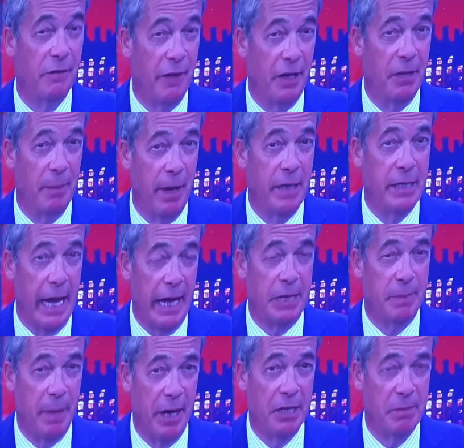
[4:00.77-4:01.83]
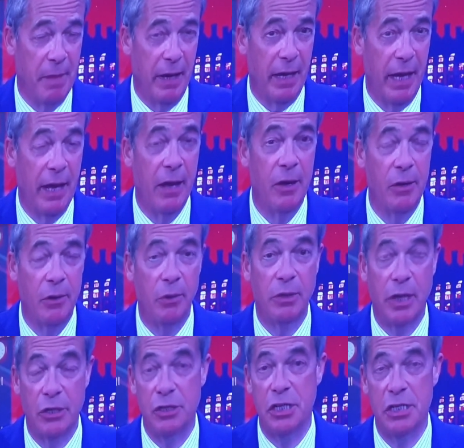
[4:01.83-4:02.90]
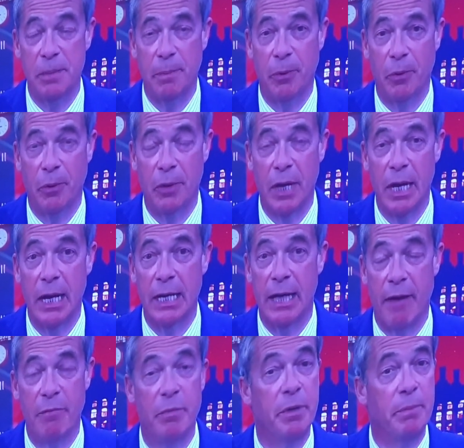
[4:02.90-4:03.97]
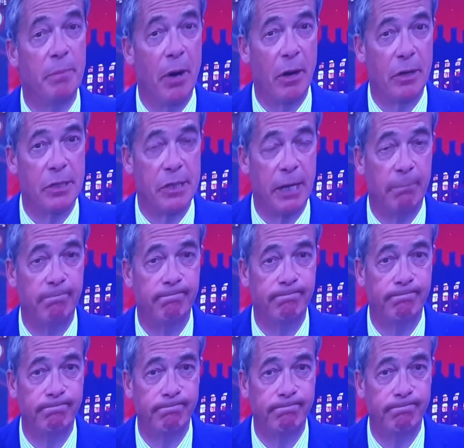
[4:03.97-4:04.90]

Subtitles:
that are funded by taxpayers' money, or does she support government policy?